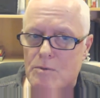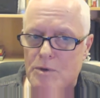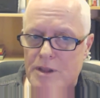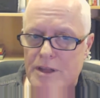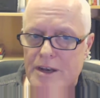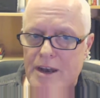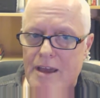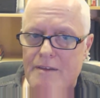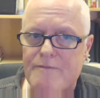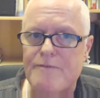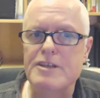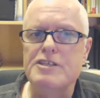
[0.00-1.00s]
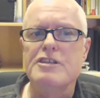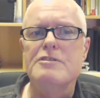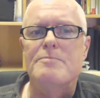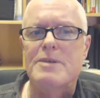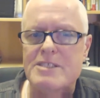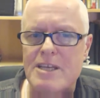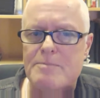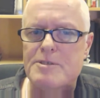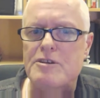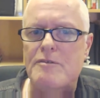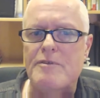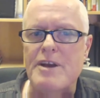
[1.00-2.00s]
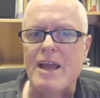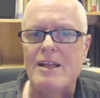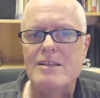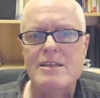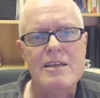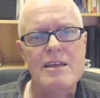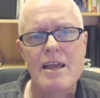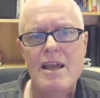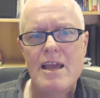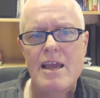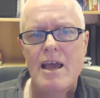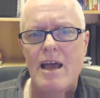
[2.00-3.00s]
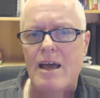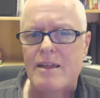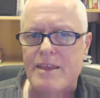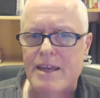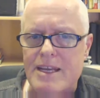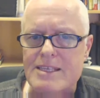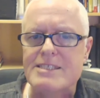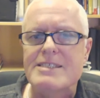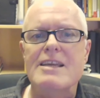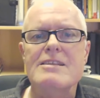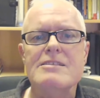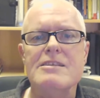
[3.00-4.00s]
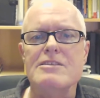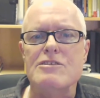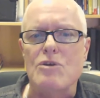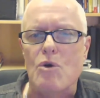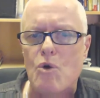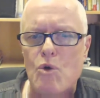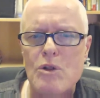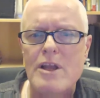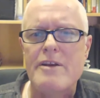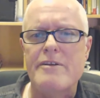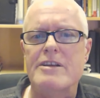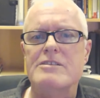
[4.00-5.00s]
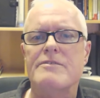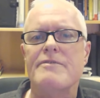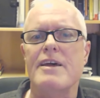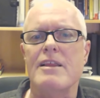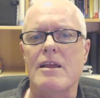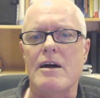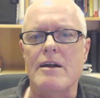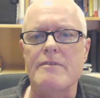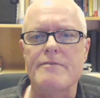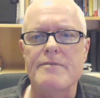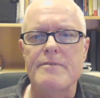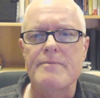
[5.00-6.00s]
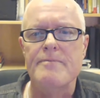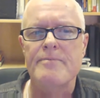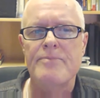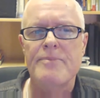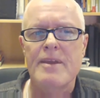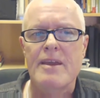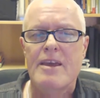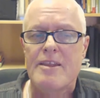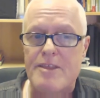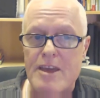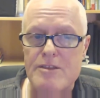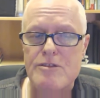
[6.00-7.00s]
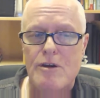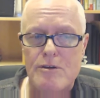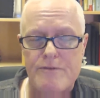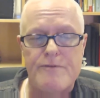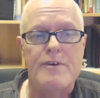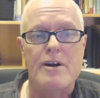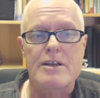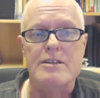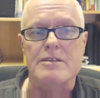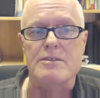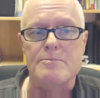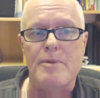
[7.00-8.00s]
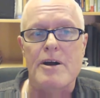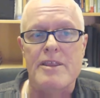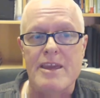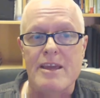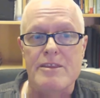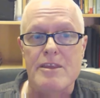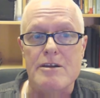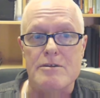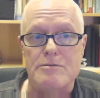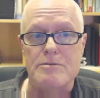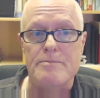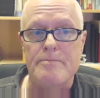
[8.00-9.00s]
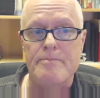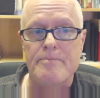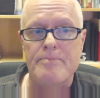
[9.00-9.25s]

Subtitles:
with an efficient perception of reality that extends into all areas of their life. They're not frightened by the unknown.